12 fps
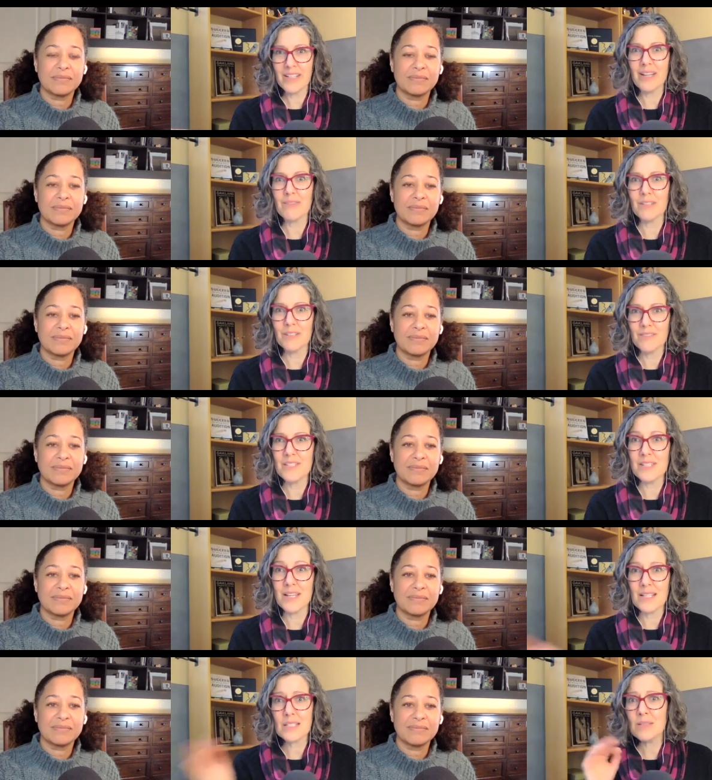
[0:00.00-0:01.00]
Speaker 1: get rid of this
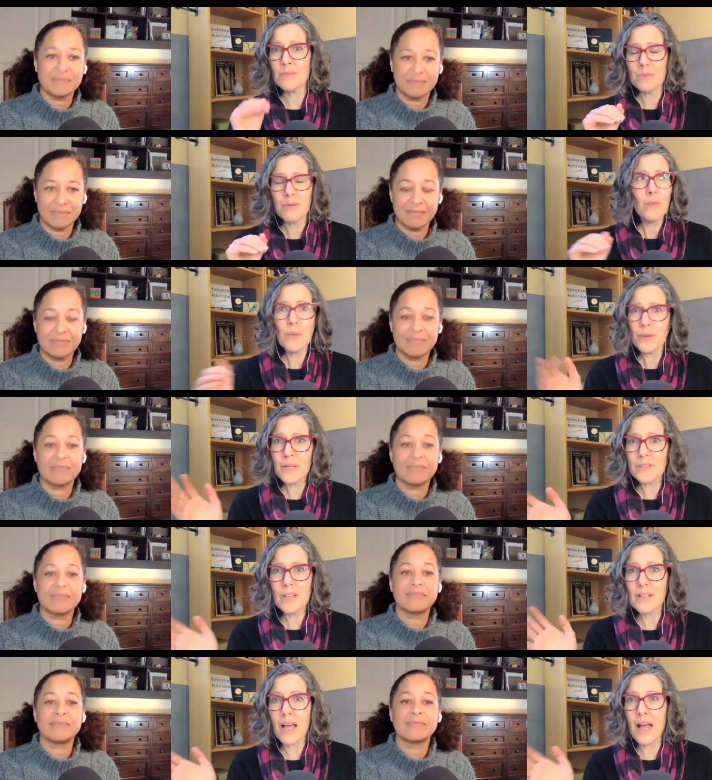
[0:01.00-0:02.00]
desk, where
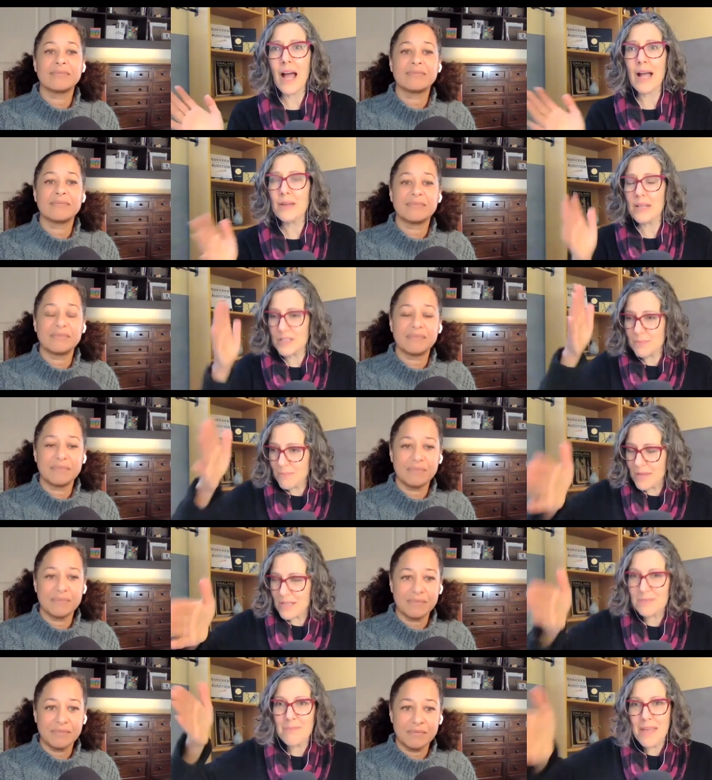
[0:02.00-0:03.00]
it, it I, it's
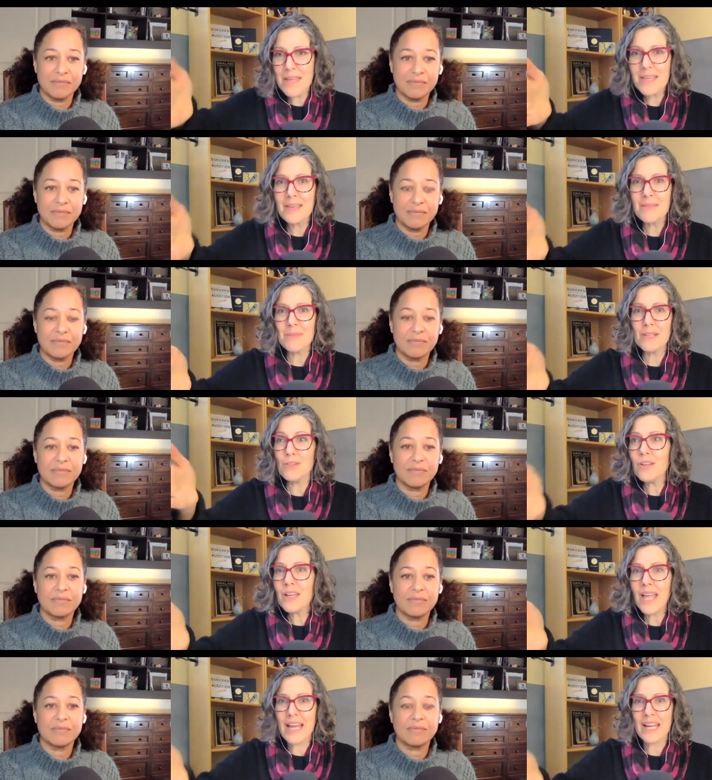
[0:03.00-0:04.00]
it's making me
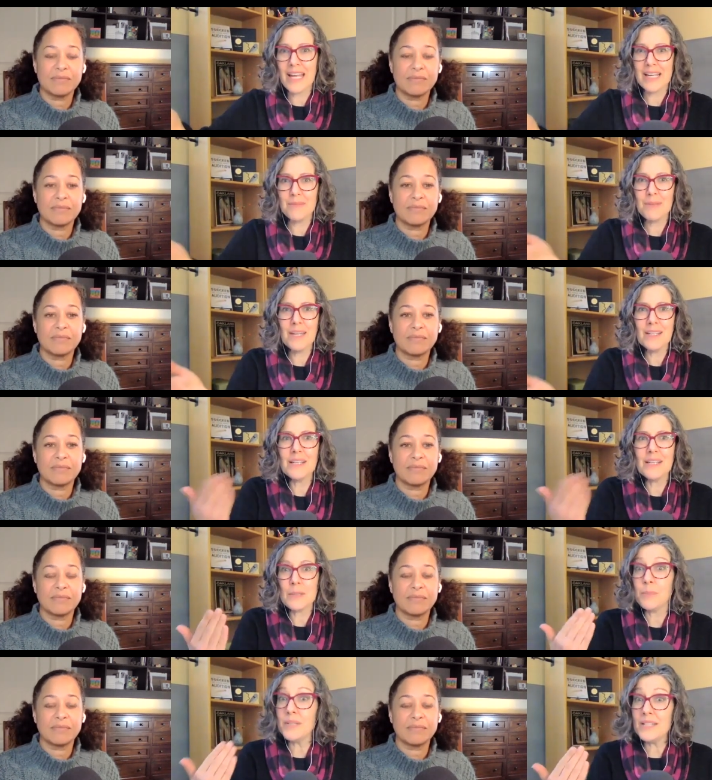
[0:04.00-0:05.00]
look at it and I'm getting like
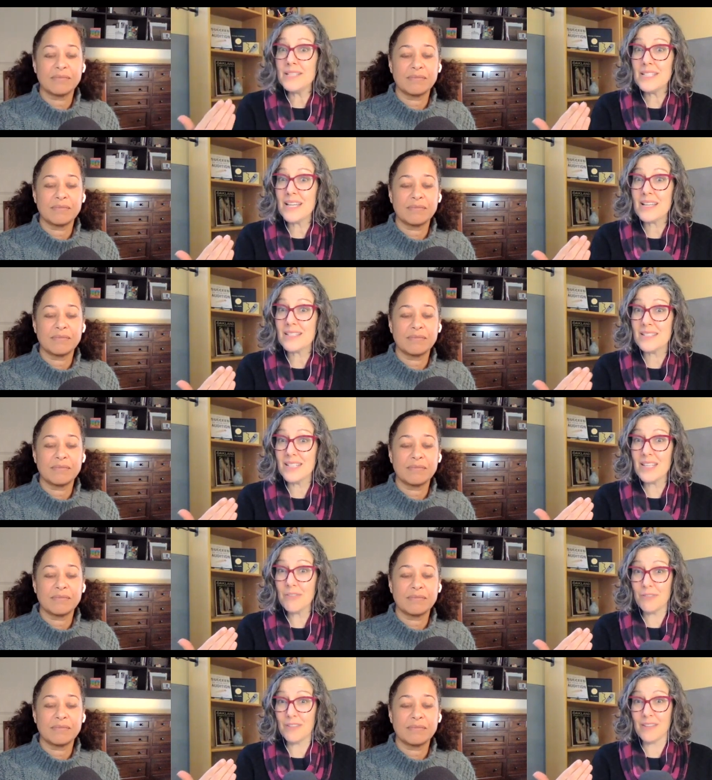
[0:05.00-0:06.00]
a
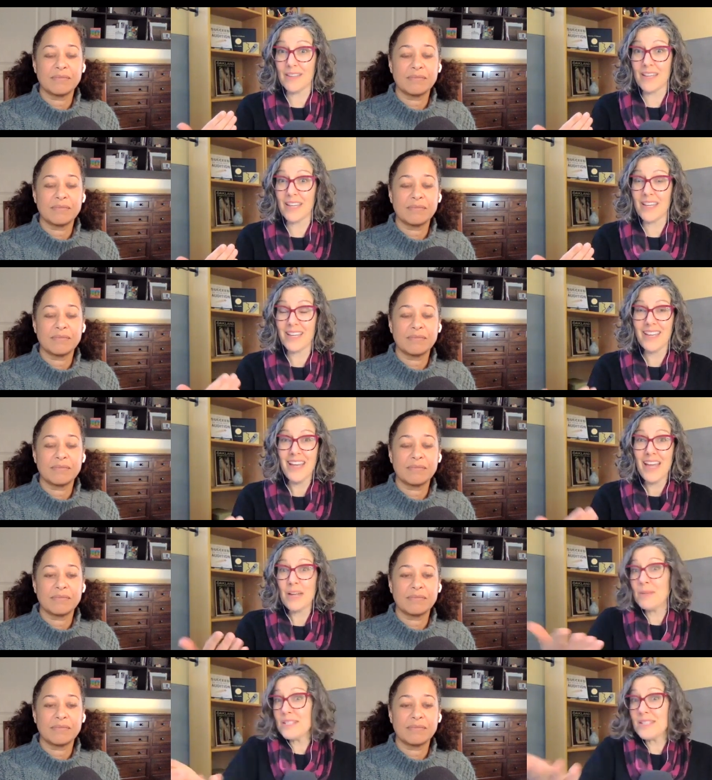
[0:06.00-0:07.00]
PTSD feeling.
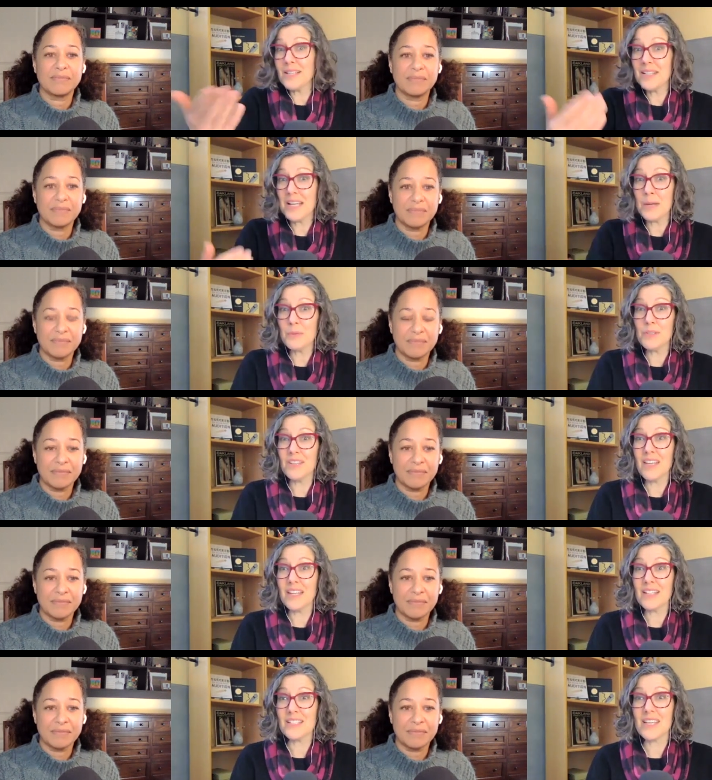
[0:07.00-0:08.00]
And my son and I were
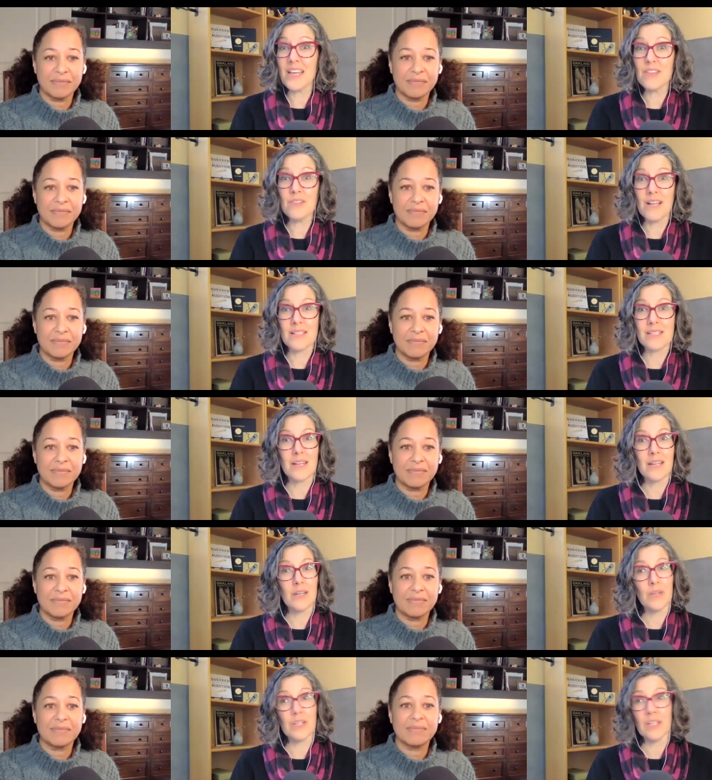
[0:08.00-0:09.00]
looking at it together last night,
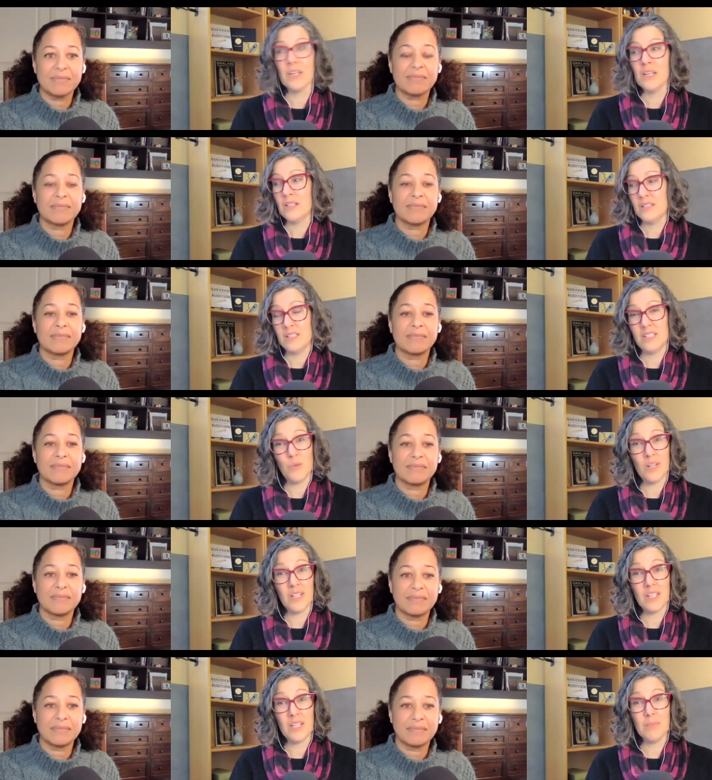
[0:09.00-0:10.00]
going, "Do you
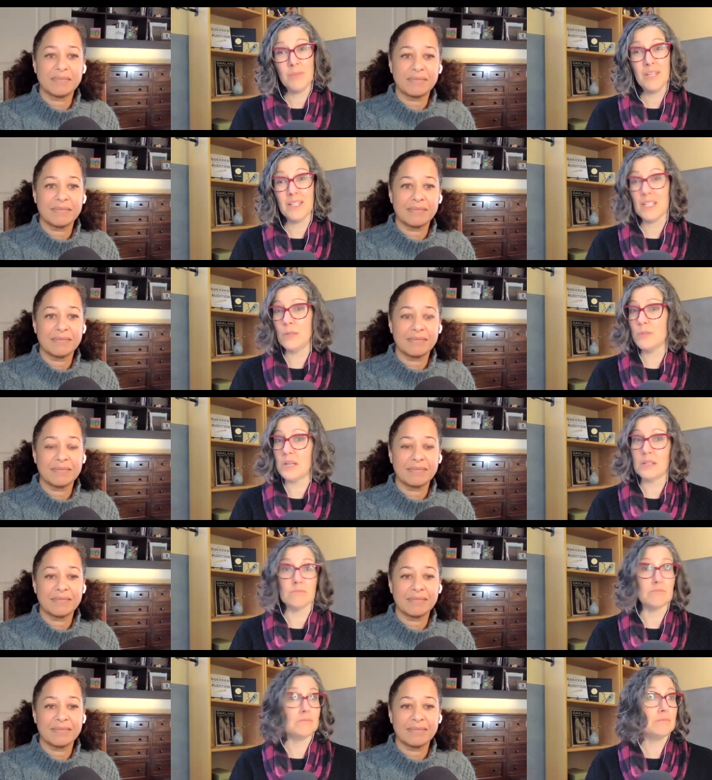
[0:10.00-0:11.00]
want to keep it?" And he was
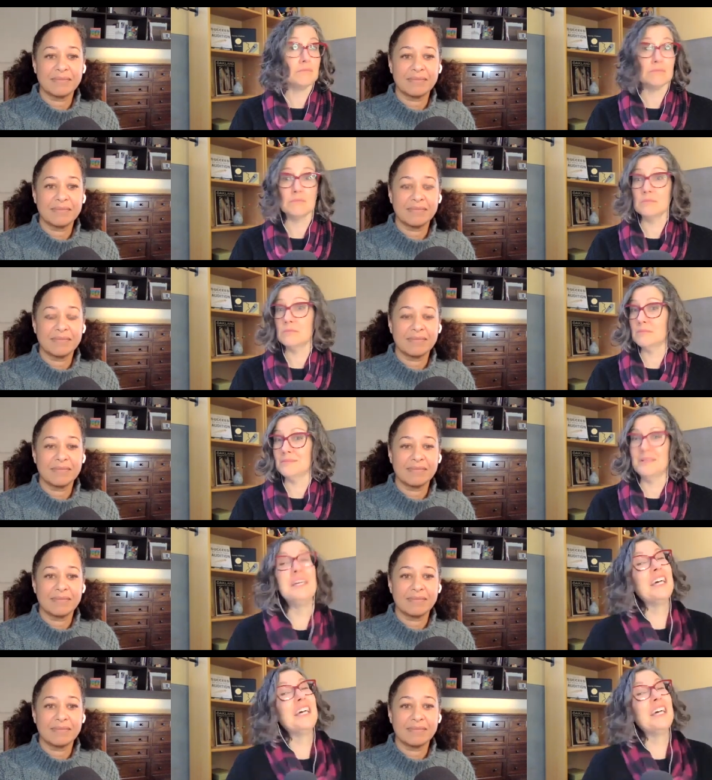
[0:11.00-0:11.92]
like, "Mm."